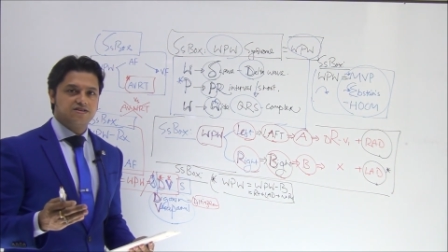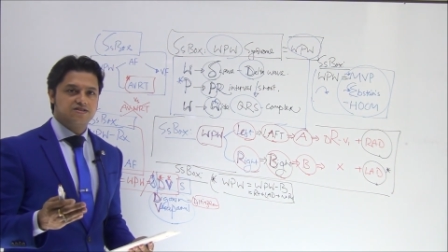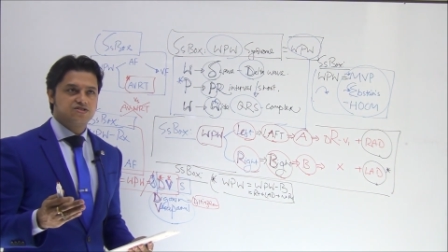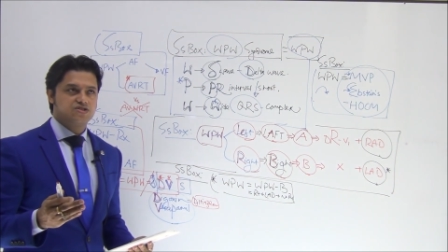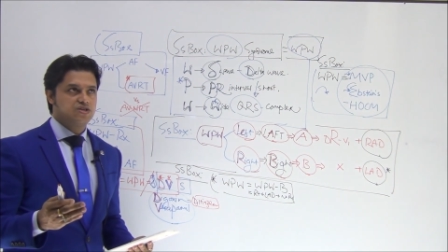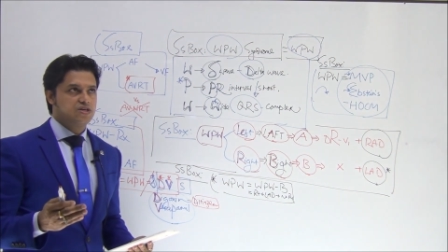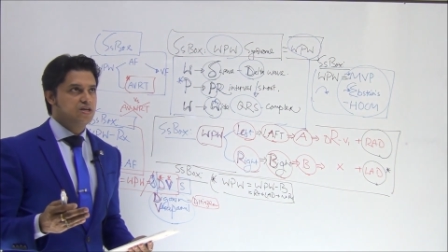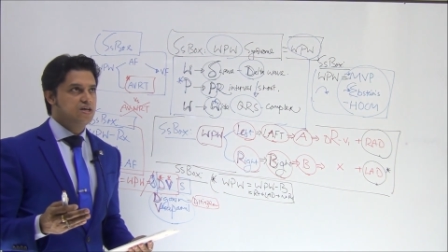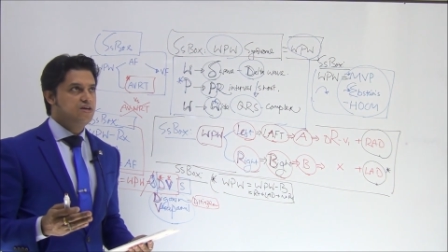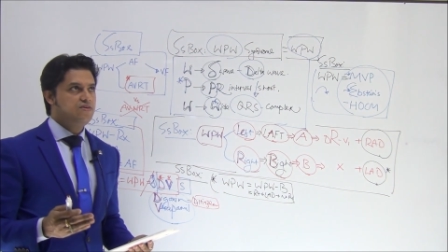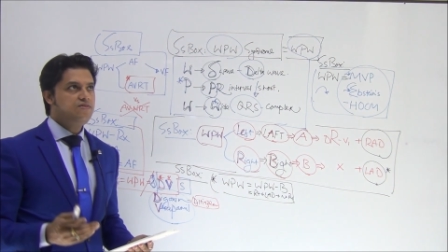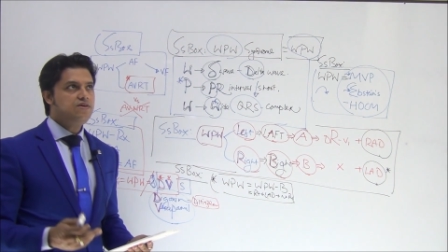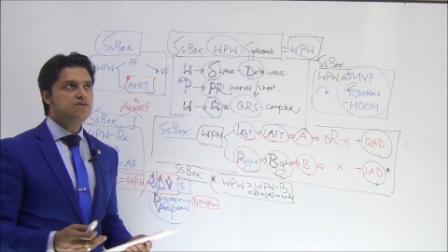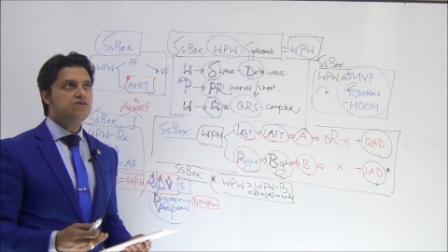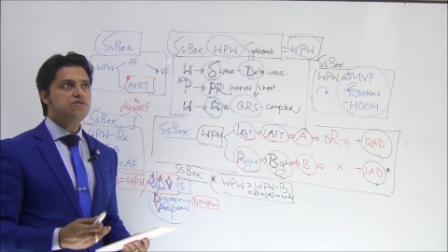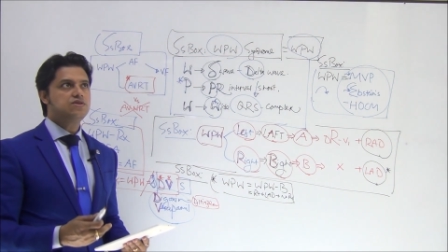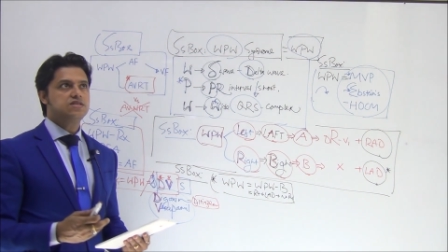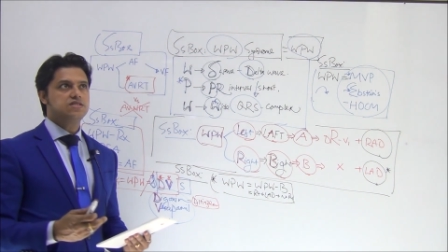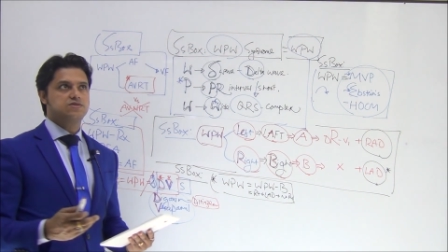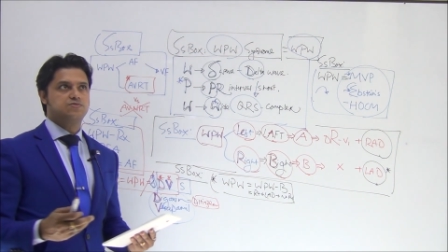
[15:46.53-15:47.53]
So AV
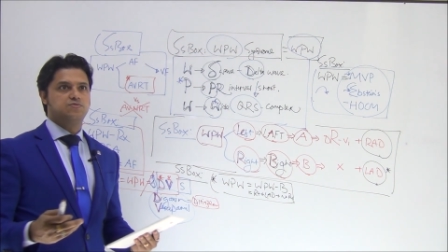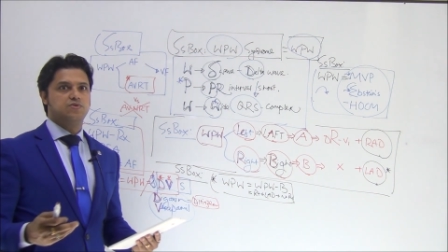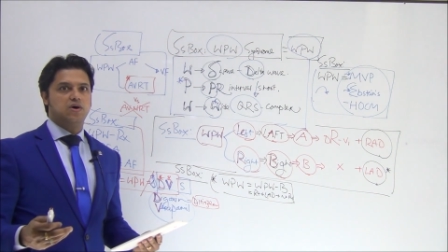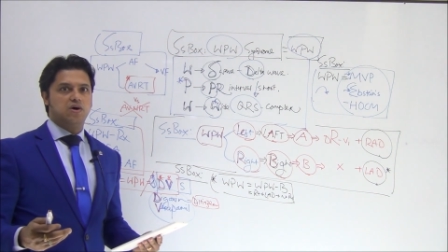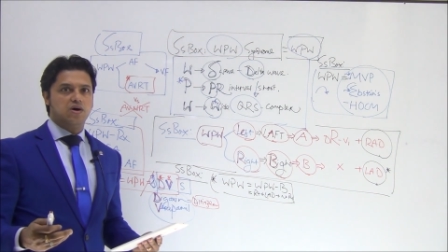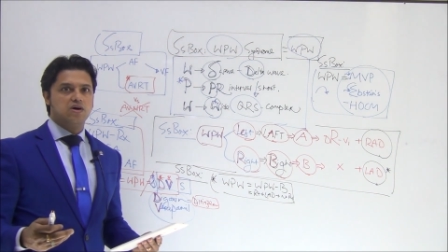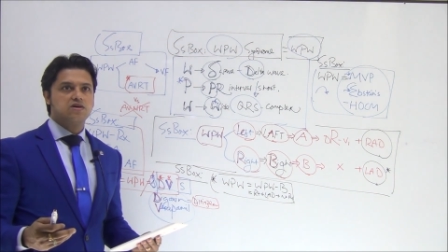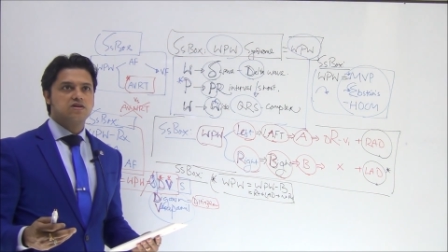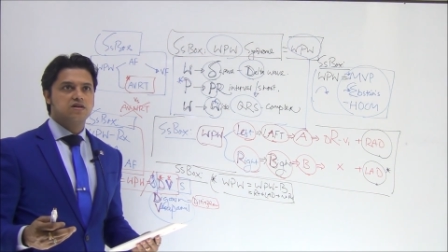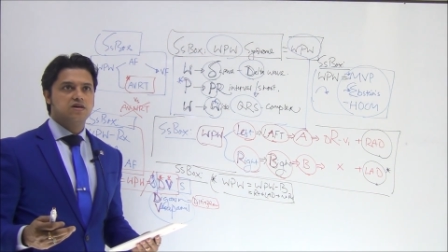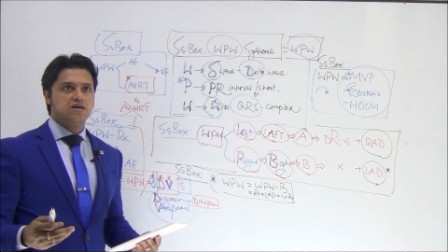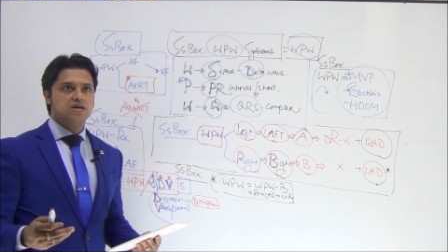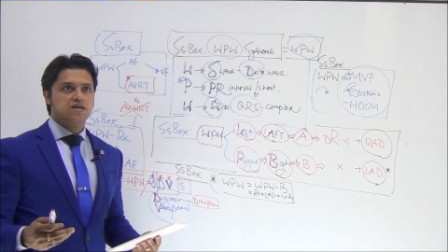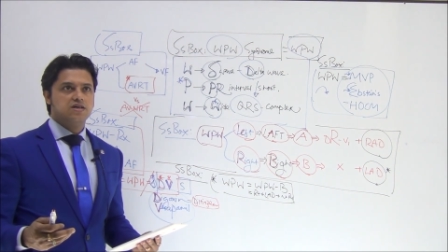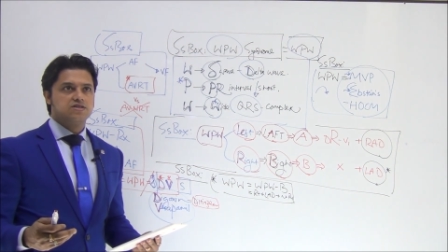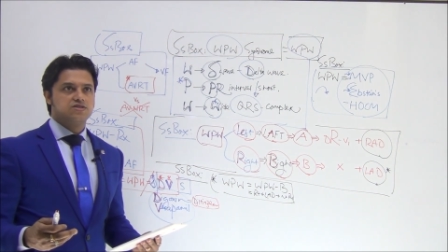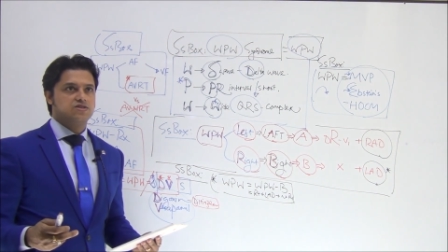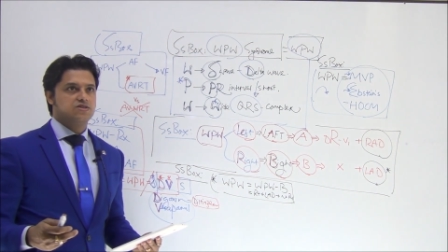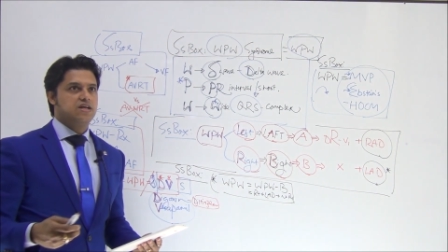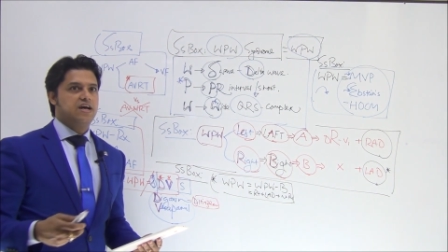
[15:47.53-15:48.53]
node is blocked,
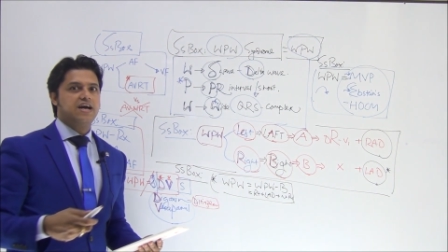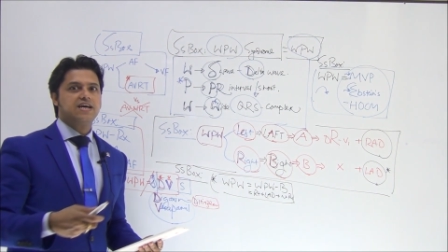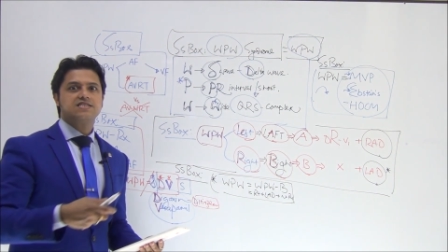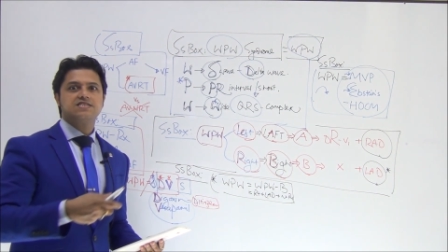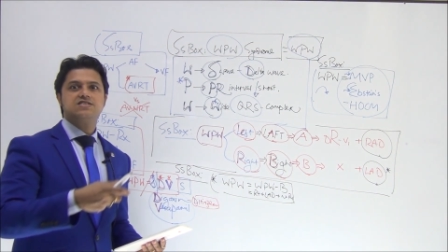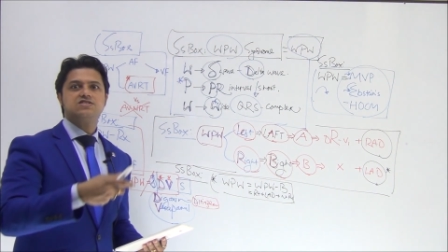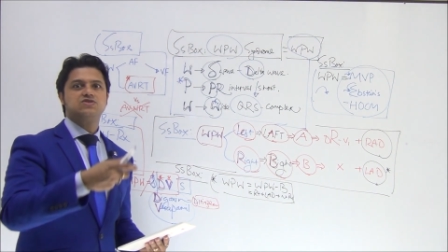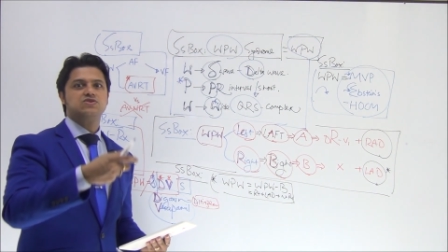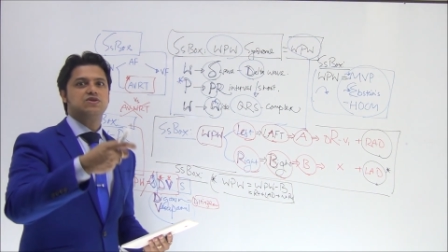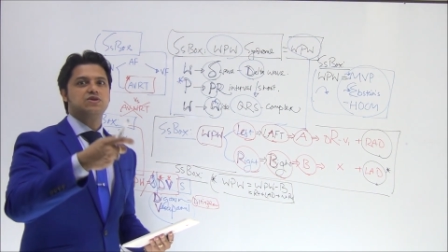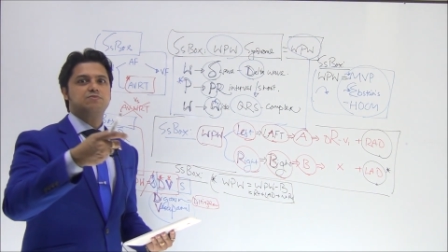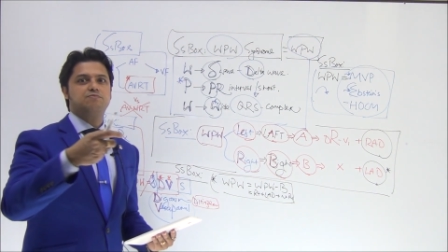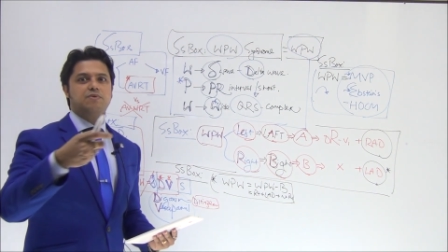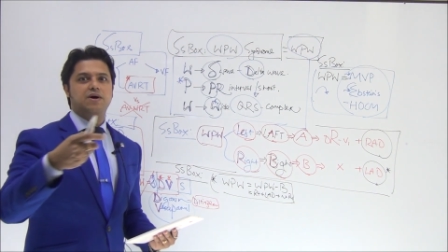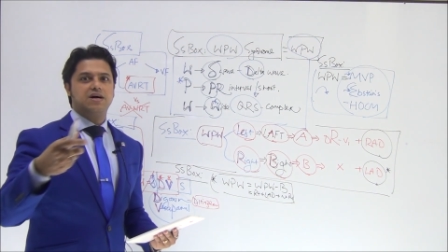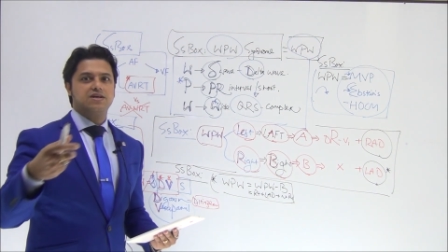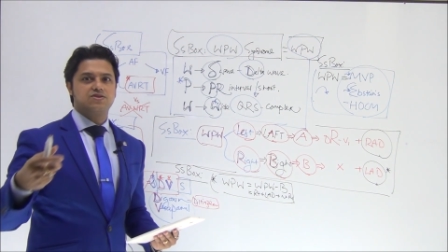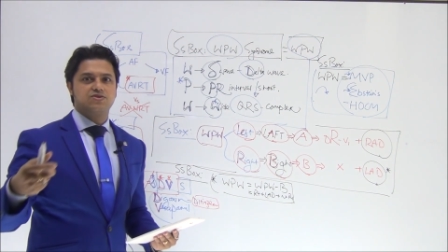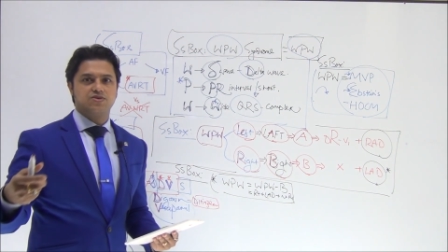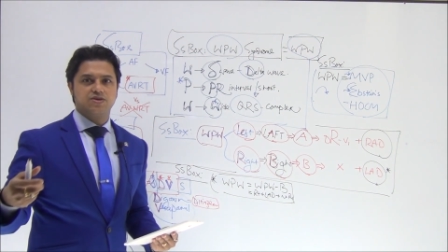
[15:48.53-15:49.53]
so the accessory
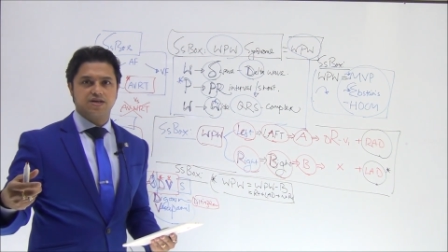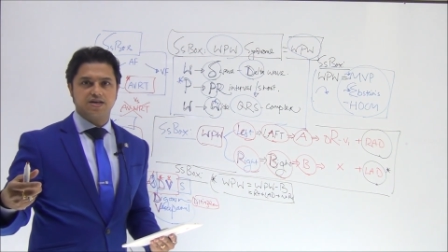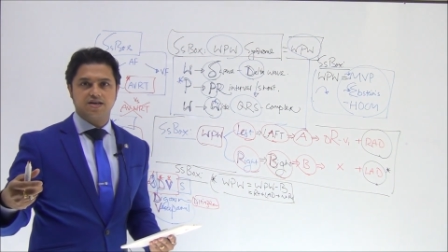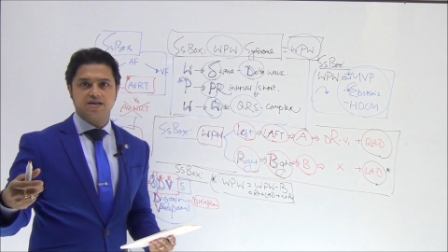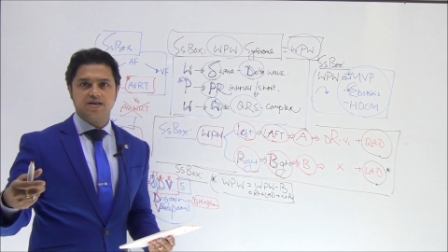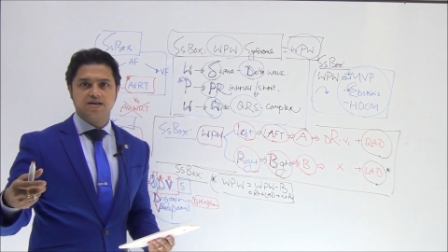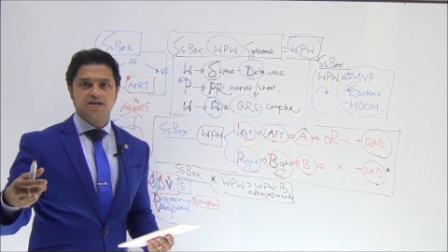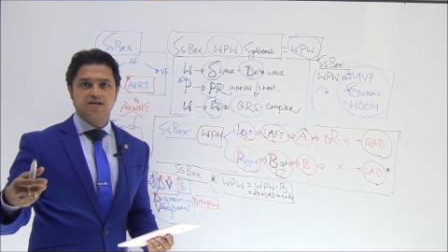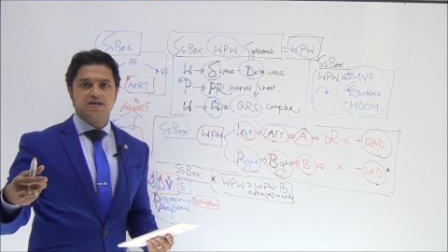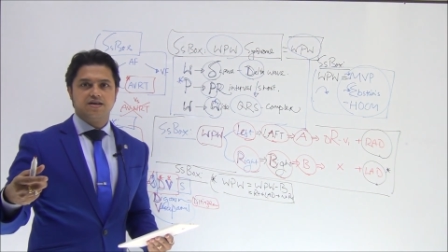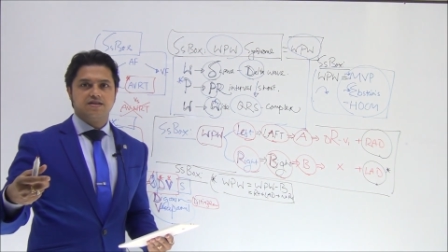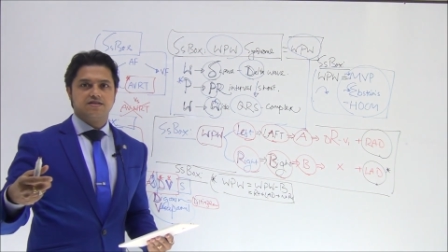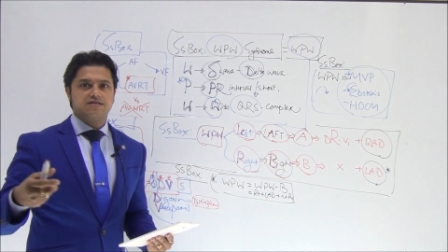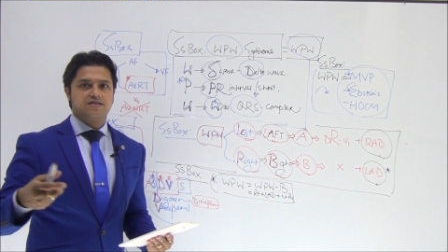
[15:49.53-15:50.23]
pathway,